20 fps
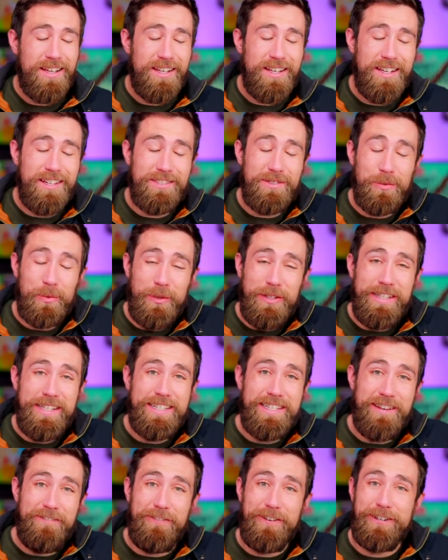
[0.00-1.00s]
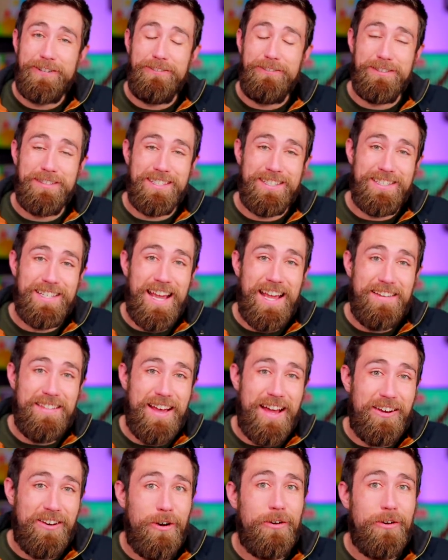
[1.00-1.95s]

it's really difficult to say that,